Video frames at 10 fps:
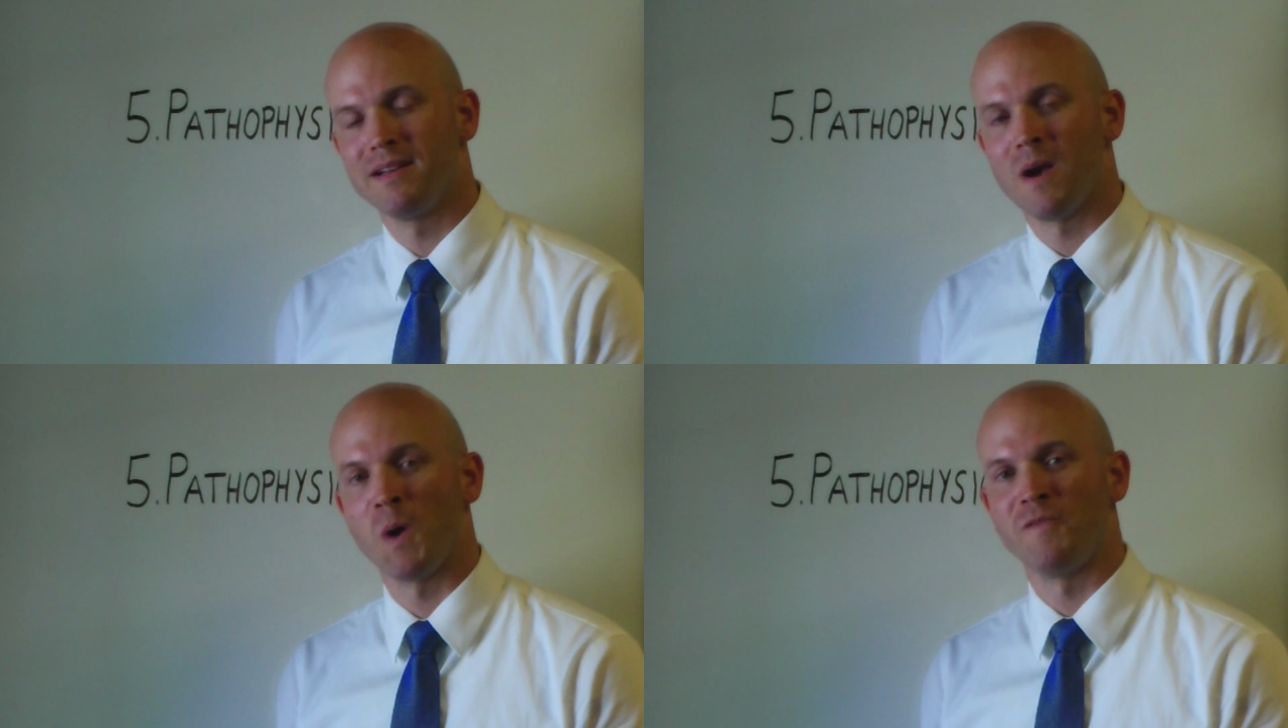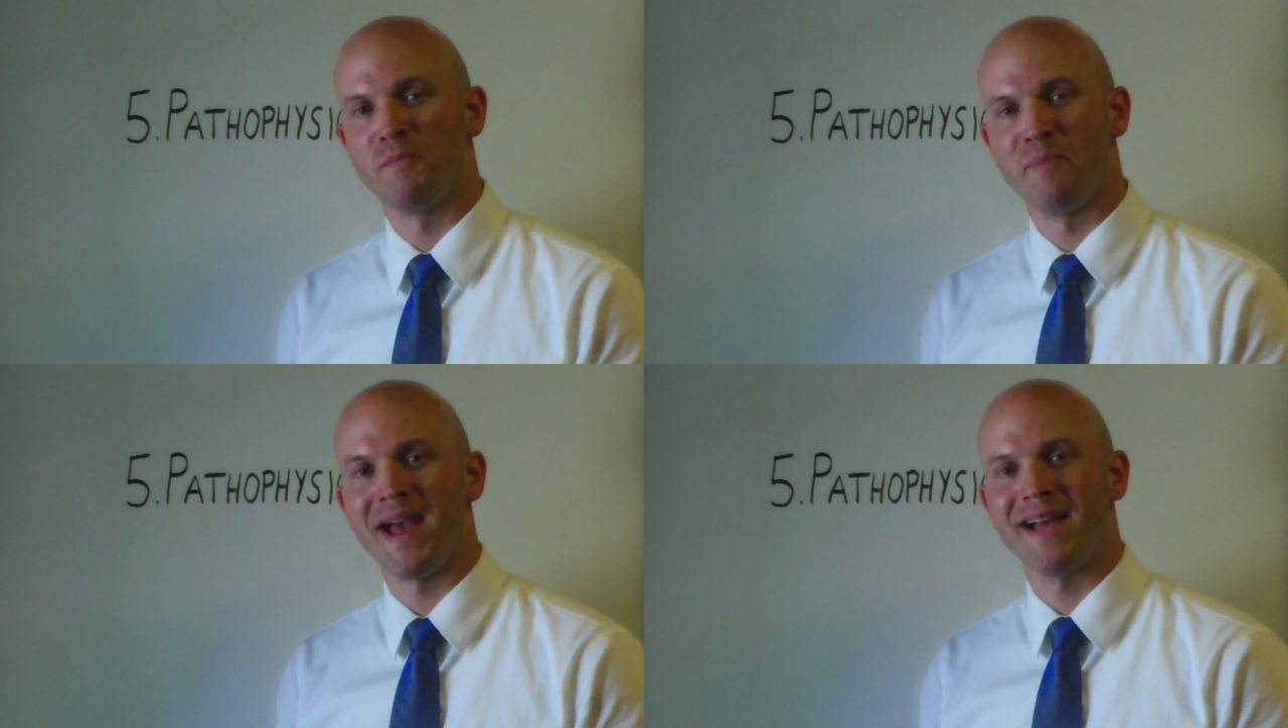out of a
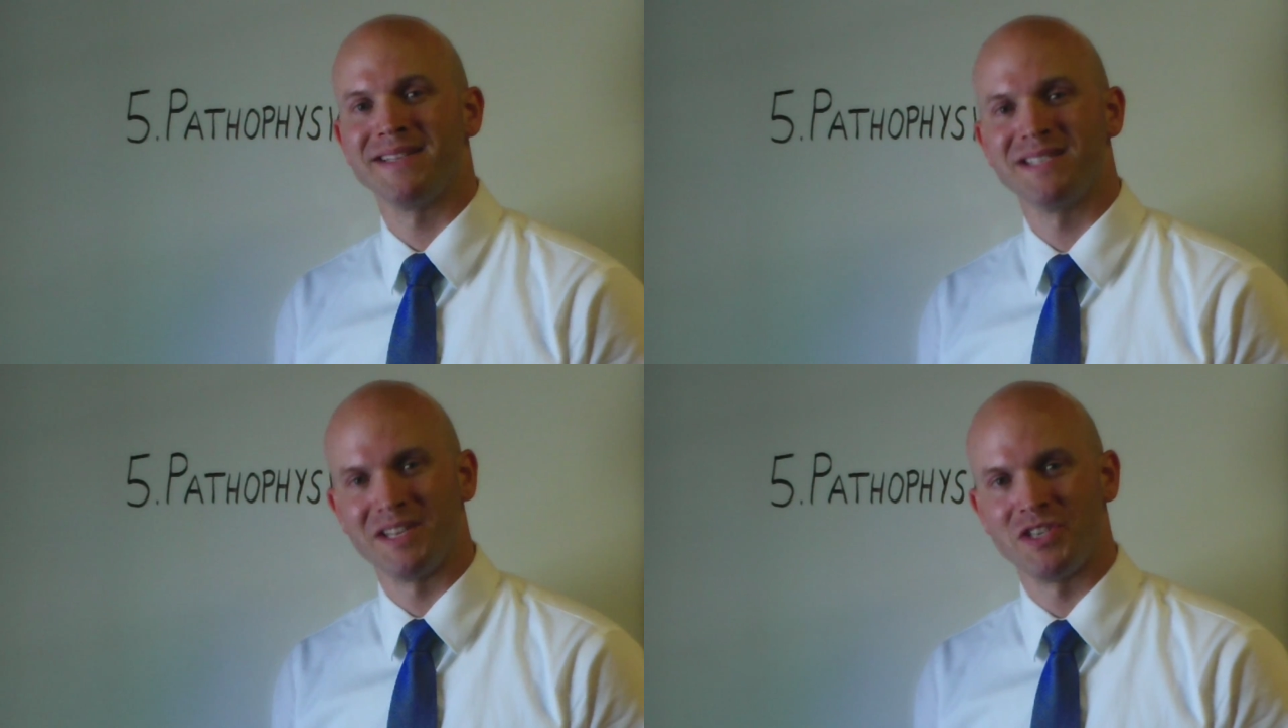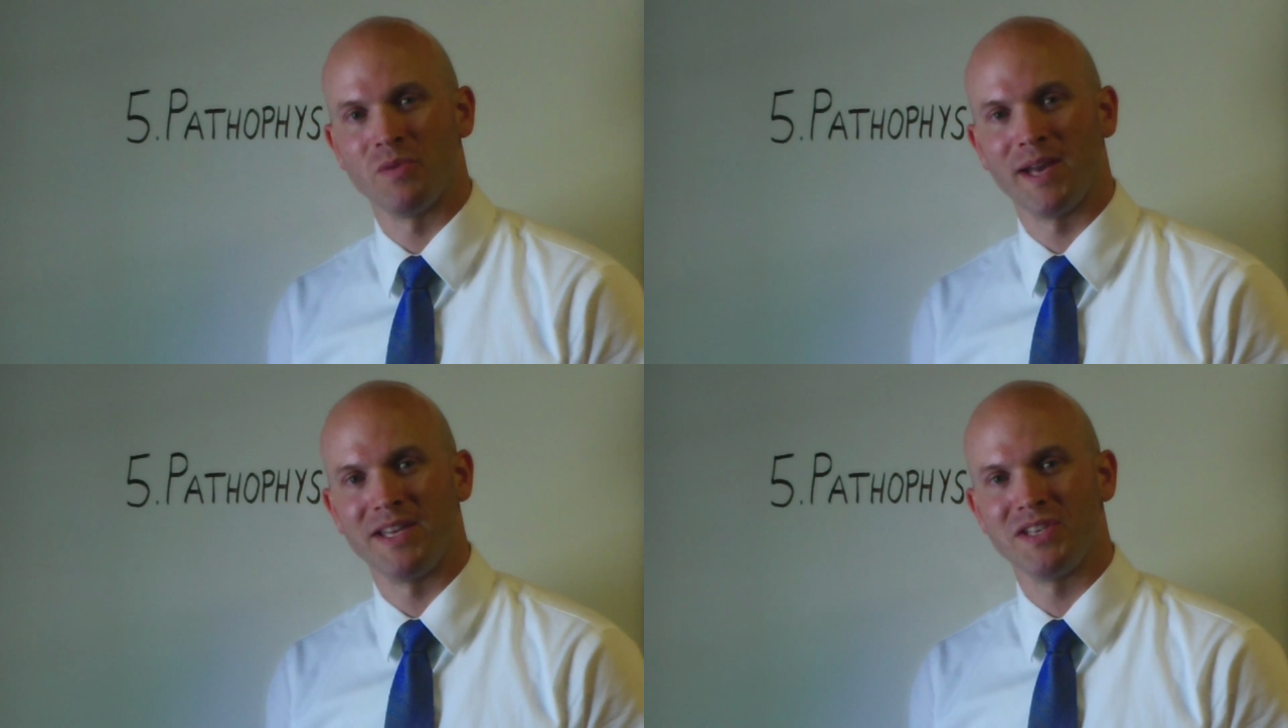bad
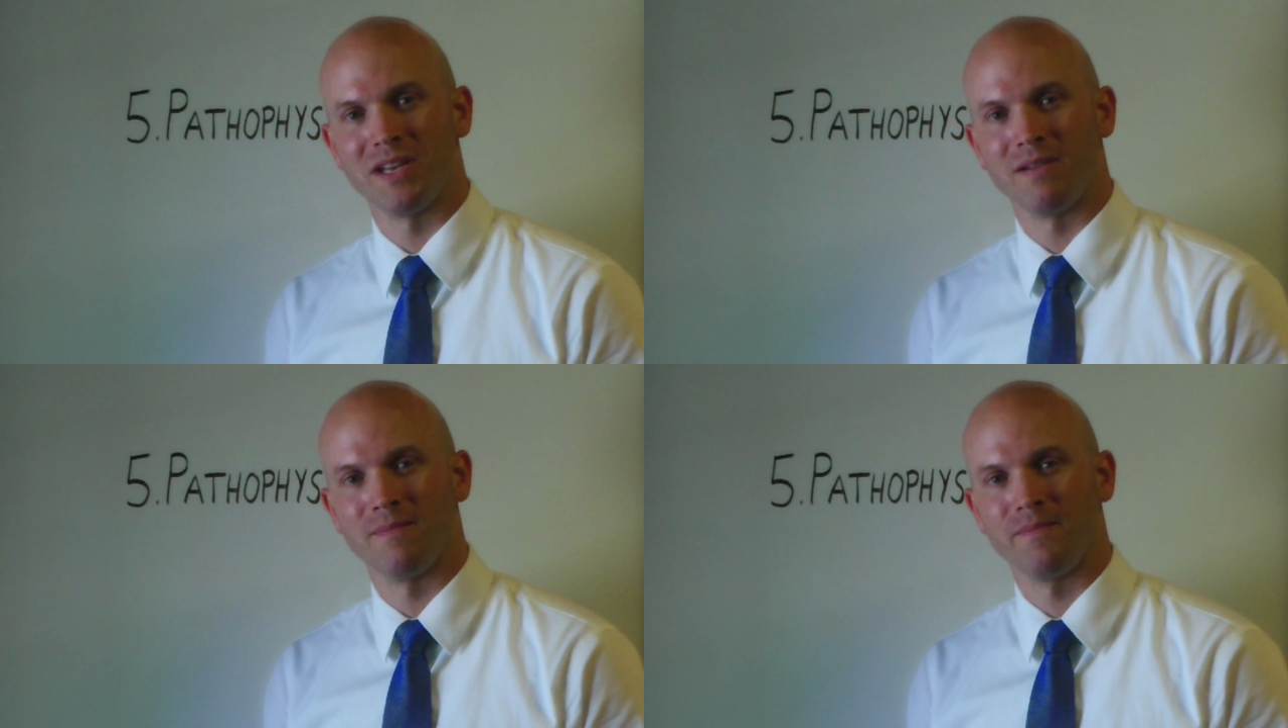situation.